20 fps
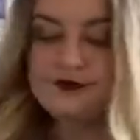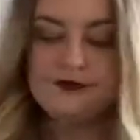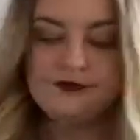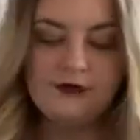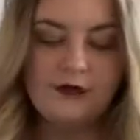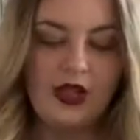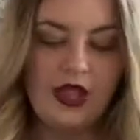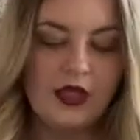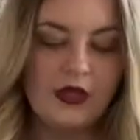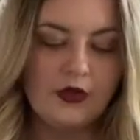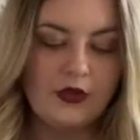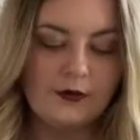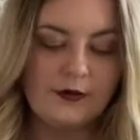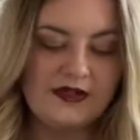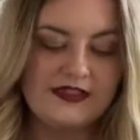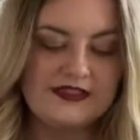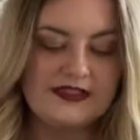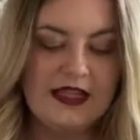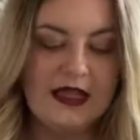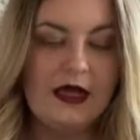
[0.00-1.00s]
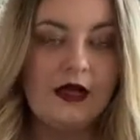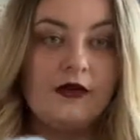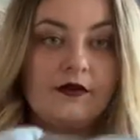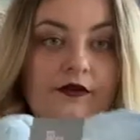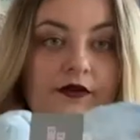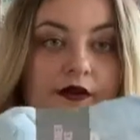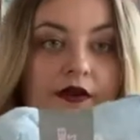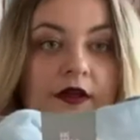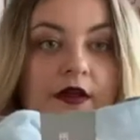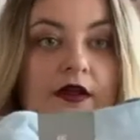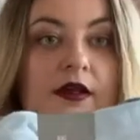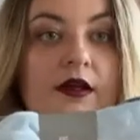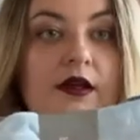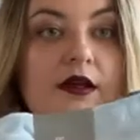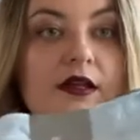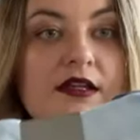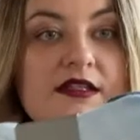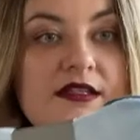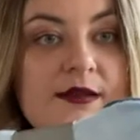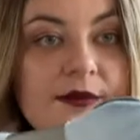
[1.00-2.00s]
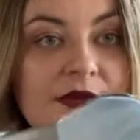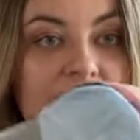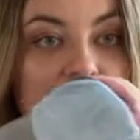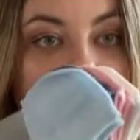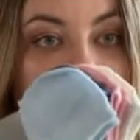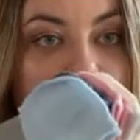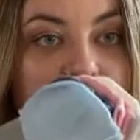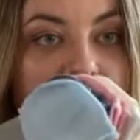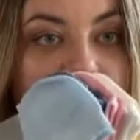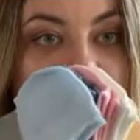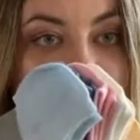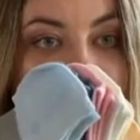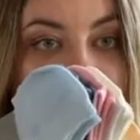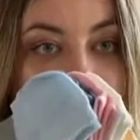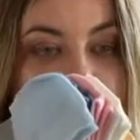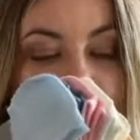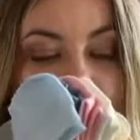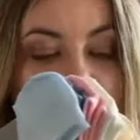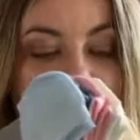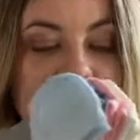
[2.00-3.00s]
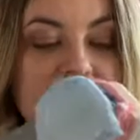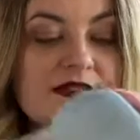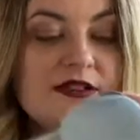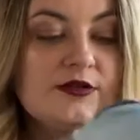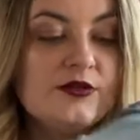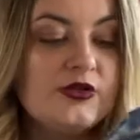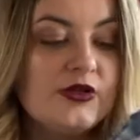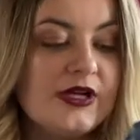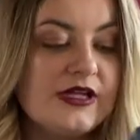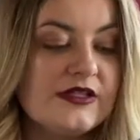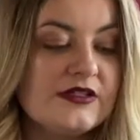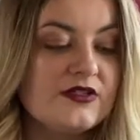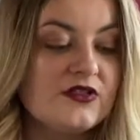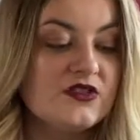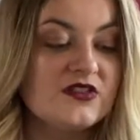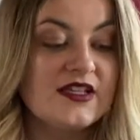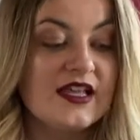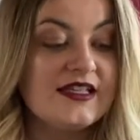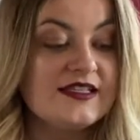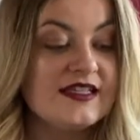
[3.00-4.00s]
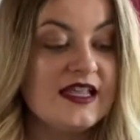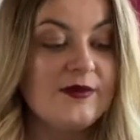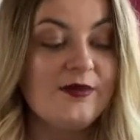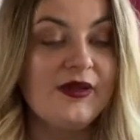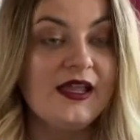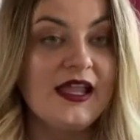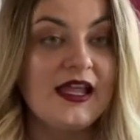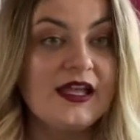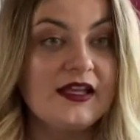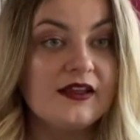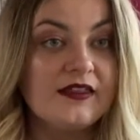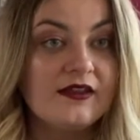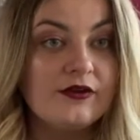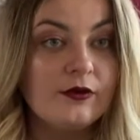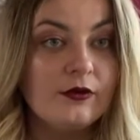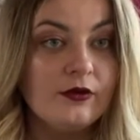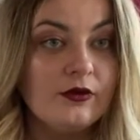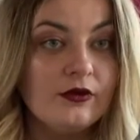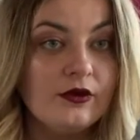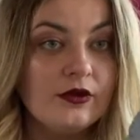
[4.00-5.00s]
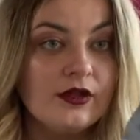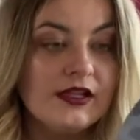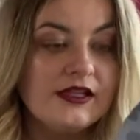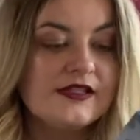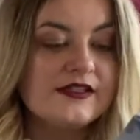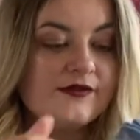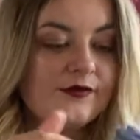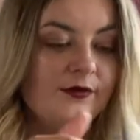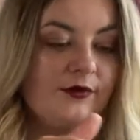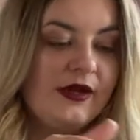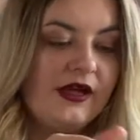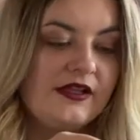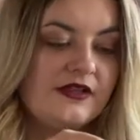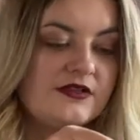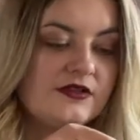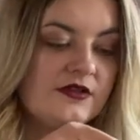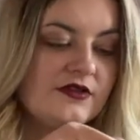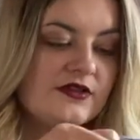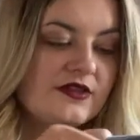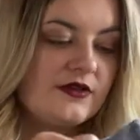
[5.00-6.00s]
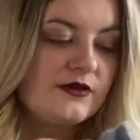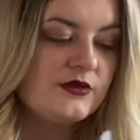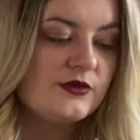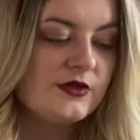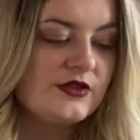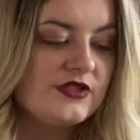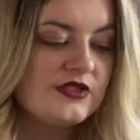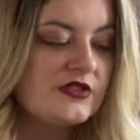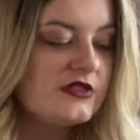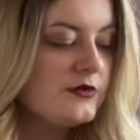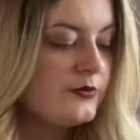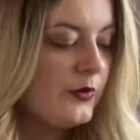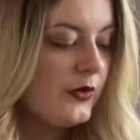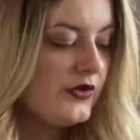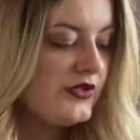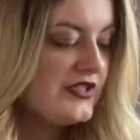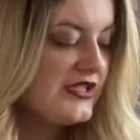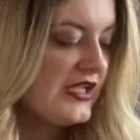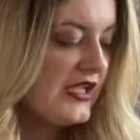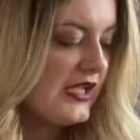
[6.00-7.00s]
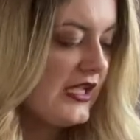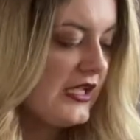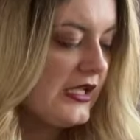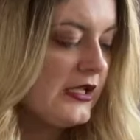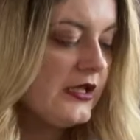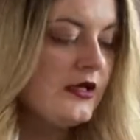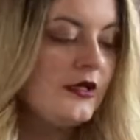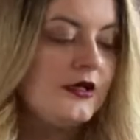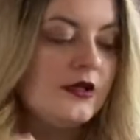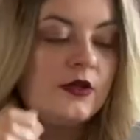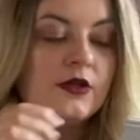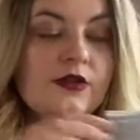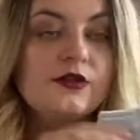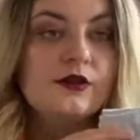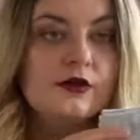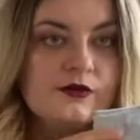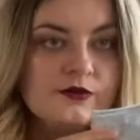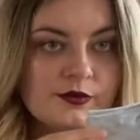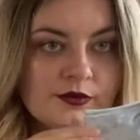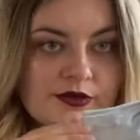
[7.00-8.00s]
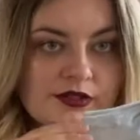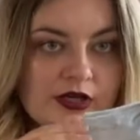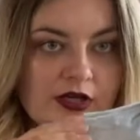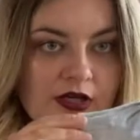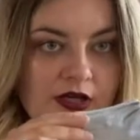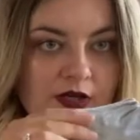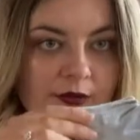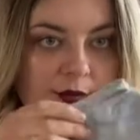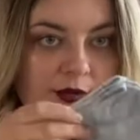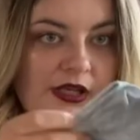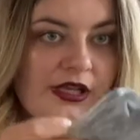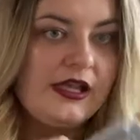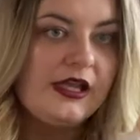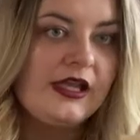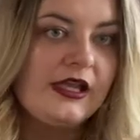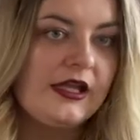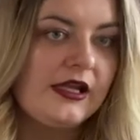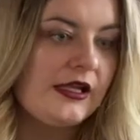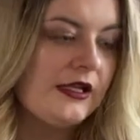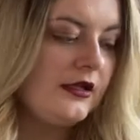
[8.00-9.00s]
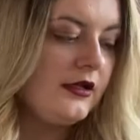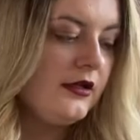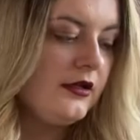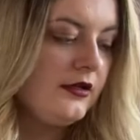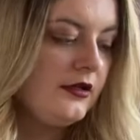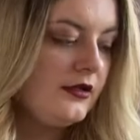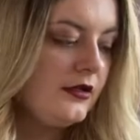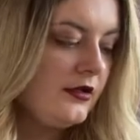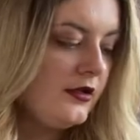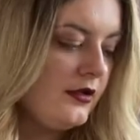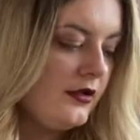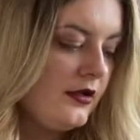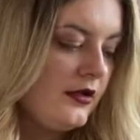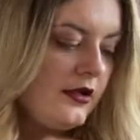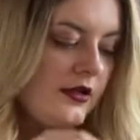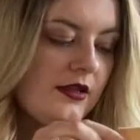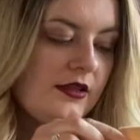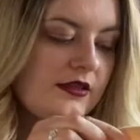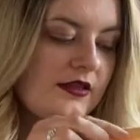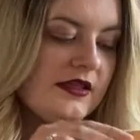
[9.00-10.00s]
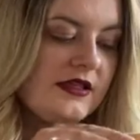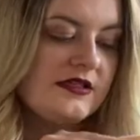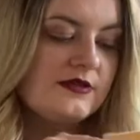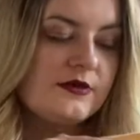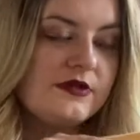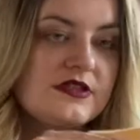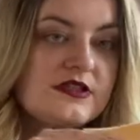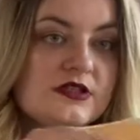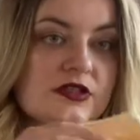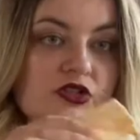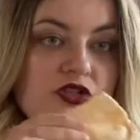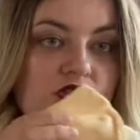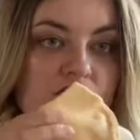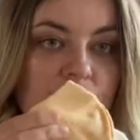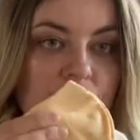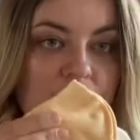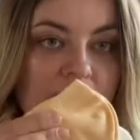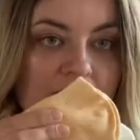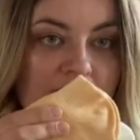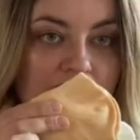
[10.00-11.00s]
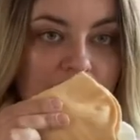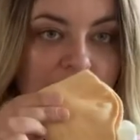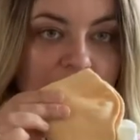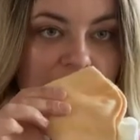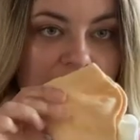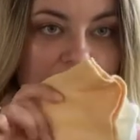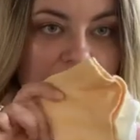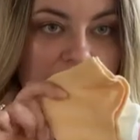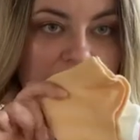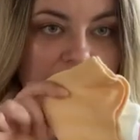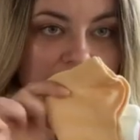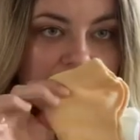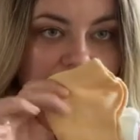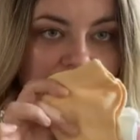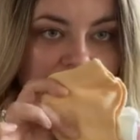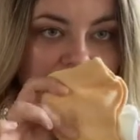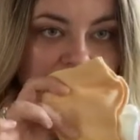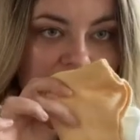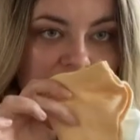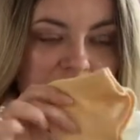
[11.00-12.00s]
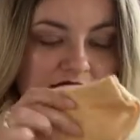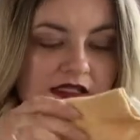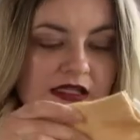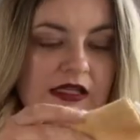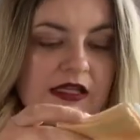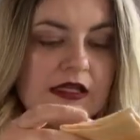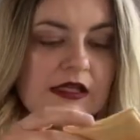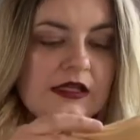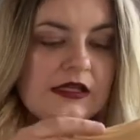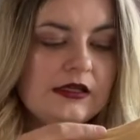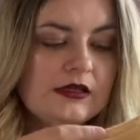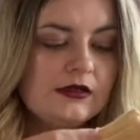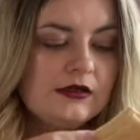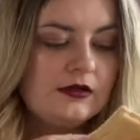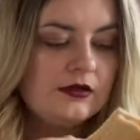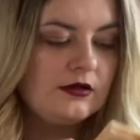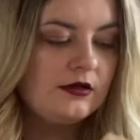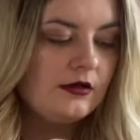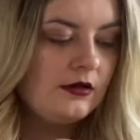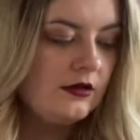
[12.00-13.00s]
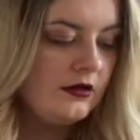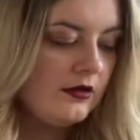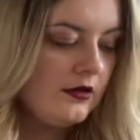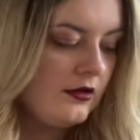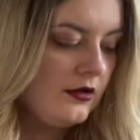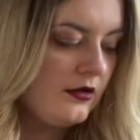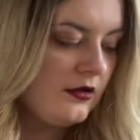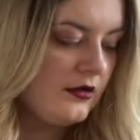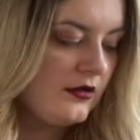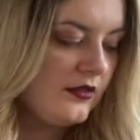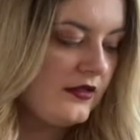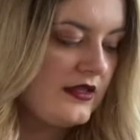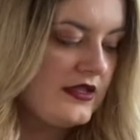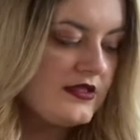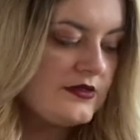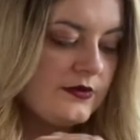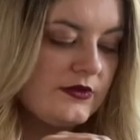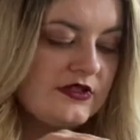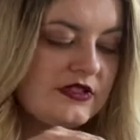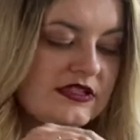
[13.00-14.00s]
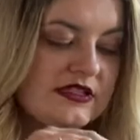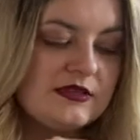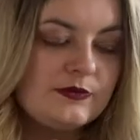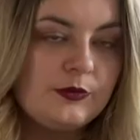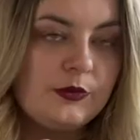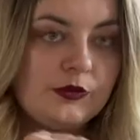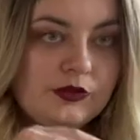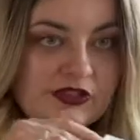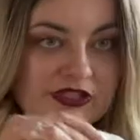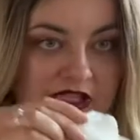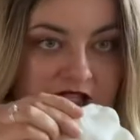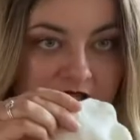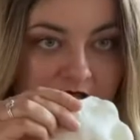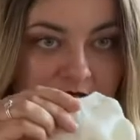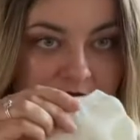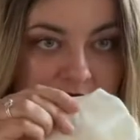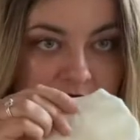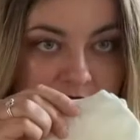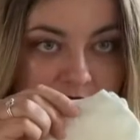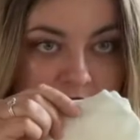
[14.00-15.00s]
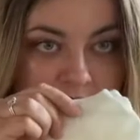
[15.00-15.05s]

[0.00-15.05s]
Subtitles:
I got myself some little plain trainer socks. I say plain, they're all got like different patterns on. So those ones are spotty, those ones are plain, these ones are stripy, if you can see, these ones are spotty,